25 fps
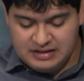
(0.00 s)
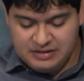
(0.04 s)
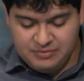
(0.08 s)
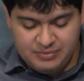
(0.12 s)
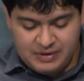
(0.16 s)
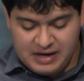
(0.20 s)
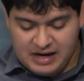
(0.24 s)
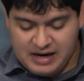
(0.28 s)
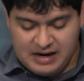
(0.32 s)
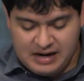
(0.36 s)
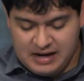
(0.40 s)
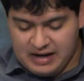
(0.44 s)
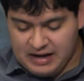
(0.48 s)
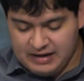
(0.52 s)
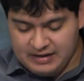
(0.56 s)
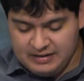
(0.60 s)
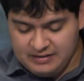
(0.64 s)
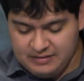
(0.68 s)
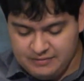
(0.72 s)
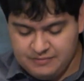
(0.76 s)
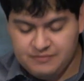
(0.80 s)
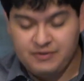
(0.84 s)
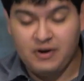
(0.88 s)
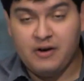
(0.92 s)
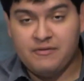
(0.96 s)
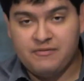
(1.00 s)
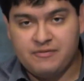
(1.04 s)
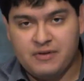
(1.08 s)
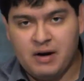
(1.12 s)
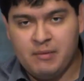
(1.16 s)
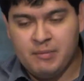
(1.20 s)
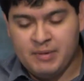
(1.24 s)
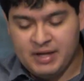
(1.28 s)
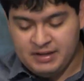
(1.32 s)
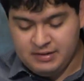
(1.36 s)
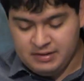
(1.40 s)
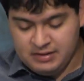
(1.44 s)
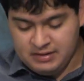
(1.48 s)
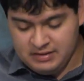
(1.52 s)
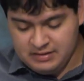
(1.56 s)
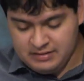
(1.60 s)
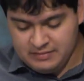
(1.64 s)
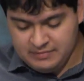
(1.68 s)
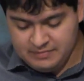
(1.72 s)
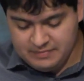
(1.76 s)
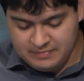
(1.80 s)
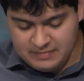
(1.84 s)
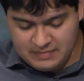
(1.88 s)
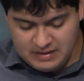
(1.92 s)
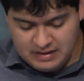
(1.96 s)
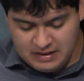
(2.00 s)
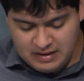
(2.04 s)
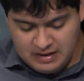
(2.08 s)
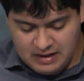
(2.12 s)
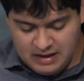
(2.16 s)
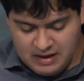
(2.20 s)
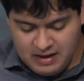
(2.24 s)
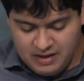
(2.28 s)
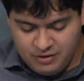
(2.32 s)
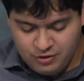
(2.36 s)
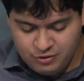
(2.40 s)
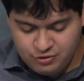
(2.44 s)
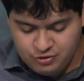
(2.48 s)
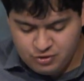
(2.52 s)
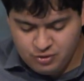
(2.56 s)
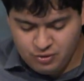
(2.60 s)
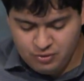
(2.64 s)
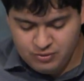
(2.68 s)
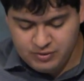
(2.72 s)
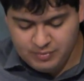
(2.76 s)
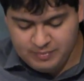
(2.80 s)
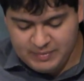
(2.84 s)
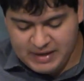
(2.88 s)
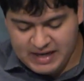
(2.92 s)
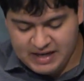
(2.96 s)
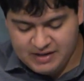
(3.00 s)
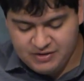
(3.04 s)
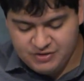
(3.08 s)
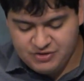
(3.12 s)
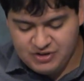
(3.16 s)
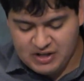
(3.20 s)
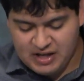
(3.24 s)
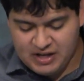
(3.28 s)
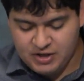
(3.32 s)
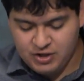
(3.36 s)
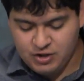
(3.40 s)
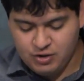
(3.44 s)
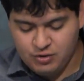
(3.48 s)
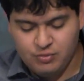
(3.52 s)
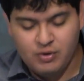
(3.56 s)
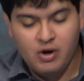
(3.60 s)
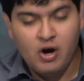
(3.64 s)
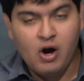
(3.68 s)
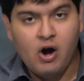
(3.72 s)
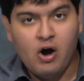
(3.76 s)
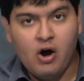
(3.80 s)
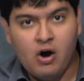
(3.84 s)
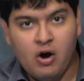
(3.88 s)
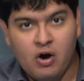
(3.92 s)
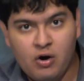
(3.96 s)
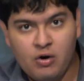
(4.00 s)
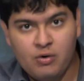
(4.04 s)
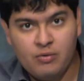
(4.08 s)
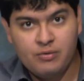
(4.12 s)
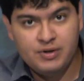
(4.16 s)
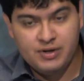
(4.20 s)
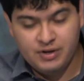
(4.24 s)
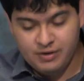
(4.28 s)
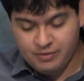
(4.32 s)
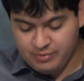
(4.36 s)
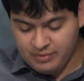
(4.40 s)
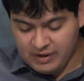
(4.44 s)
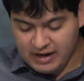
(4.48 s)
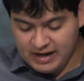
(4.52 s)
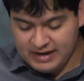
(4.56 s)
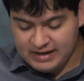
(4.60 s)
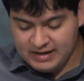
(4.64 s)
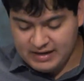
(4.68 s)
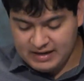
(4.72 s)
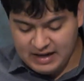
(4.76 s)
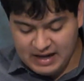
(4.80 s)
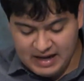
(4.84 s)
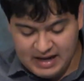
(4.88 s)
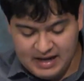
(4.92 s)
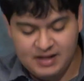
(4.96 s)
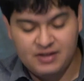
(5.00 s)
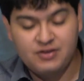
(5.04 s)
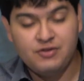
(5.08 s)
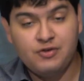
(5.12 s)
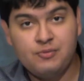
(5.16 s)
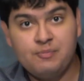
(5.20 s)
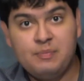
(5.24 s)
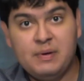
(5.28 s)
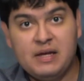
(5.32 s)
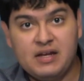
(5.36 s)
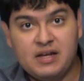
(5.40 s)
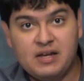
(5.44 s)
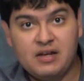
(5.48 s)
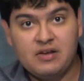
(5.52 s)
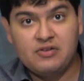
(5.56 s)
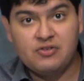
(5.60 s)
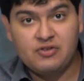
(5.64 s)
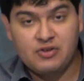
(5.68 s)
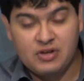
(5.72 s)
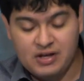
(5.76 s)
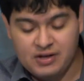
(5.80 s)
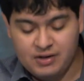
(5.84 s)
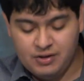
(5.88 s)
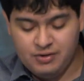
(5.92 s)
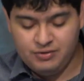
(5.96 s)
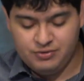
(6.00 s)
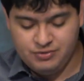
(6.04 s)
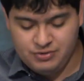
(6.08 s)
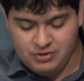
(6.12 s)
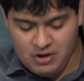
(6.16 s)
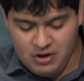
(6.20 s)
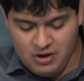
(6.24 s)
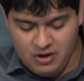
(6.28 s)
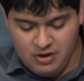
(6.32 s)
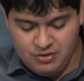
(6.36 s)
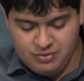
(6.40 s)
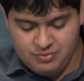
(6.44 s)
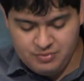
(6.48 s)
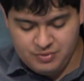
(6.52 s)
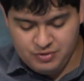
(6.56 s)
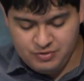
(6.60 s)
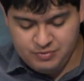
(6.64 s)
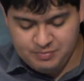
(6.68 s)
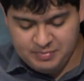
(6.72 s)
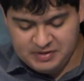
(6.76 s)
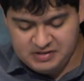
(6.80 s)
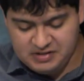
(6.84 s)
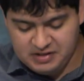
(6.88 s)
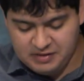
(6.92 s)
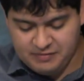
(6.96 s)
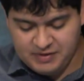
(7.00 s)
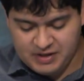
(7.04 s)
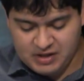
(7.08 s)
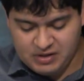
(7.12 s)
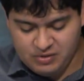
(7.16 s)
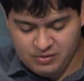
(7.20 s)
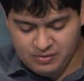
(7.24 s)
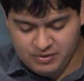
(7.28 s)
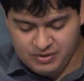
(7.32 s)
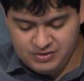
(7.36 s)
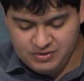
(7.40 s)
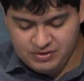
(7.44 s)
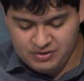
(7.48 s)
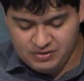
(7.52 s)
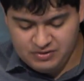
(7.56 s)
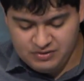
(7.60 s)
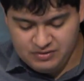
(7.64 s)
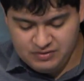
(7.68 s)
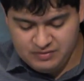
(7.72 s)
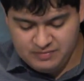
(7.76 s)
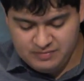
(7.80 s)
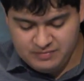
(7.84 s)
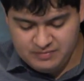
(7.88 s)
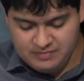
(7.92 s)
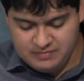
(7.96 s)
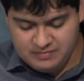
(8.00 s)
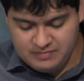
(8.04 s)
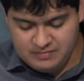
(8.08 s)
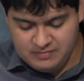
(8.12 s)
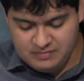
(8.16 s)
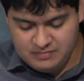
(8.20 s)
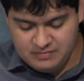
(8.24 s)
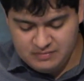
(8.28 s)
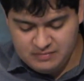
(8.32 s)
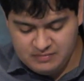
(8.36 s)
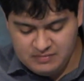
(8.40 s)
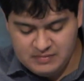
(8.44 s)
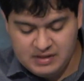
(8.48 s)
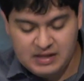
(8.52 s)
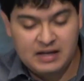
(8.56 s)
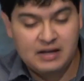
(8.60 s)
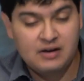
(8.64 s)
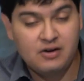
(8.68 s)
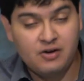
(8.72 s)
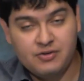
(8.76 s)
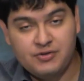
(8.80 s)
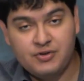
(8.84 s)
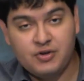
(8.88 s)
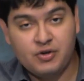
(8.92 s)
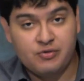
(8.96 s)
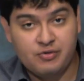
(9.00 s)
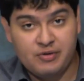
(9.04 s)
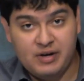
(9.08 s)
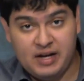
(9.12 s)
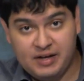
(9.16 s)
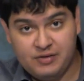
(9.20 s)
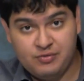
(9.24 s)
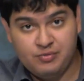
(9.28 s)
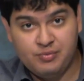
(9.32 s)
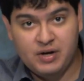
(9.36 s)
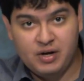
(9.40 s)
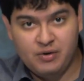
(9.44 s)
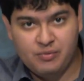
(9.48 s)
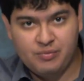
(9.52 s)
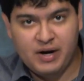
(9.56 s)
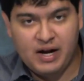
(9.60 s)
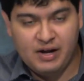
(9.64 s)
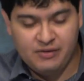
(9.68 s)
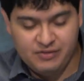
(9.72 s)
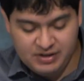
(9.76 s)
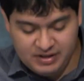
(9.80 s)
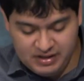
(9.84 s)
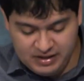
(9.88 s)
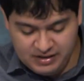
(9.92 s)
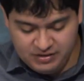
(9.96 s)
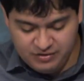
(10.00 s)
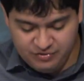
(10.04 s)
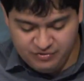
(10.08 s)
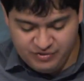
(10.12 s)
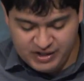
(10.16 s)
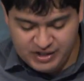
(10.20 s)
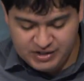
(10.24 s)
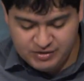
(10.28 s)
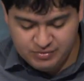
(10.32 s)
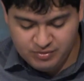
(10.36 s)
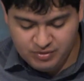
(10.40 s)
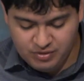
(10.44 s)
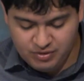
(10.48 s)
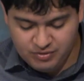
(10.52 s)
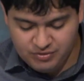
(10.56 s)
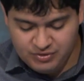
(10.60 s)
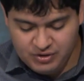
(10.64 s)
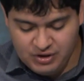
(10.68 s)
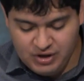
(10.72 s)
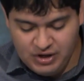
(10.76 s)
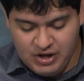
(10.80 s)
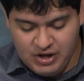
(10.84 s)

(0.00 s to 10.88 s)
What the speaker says: ride, far from it. The school demands that you hone your writing and speaking skills through specific courses. It also creates well-rounded individuals,